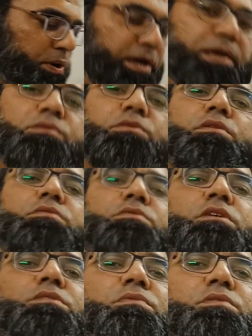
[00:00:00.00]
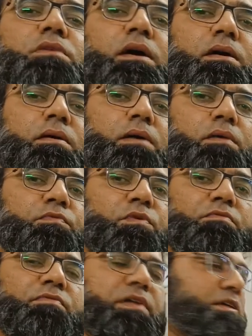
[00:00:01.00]
okay so this this was a, a
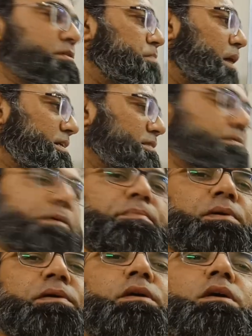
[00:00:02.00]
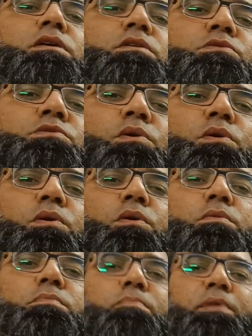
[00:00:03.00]
full-fledged past paper
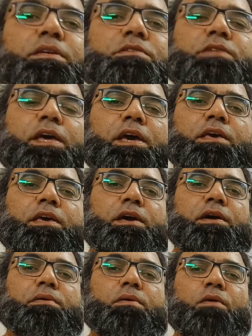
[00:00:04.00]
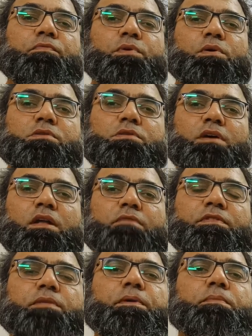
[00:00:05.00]
so please take care of yourself
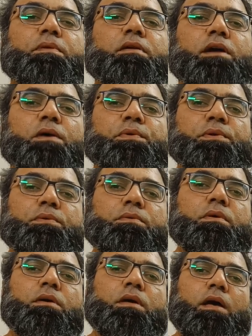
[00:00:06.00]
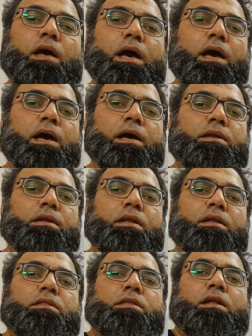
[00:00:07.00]
and the people around you and
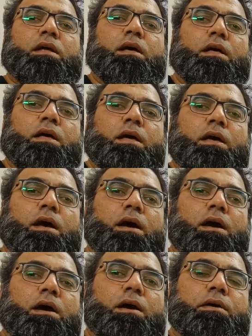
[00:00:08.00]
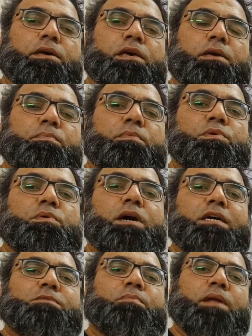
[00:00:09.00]
Allah Ta'ala uh, keep you
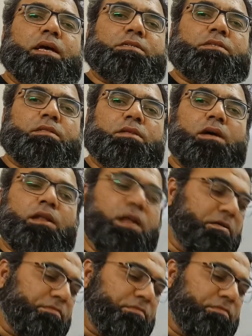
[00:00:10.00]
guys blessed Allah